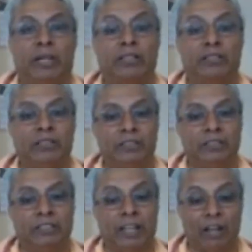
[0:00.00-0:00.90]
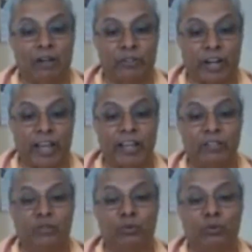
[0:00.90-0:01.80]
but I'll
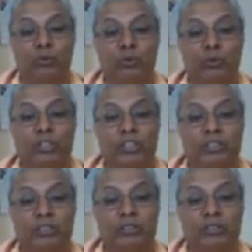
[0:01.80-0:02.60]
try to do it,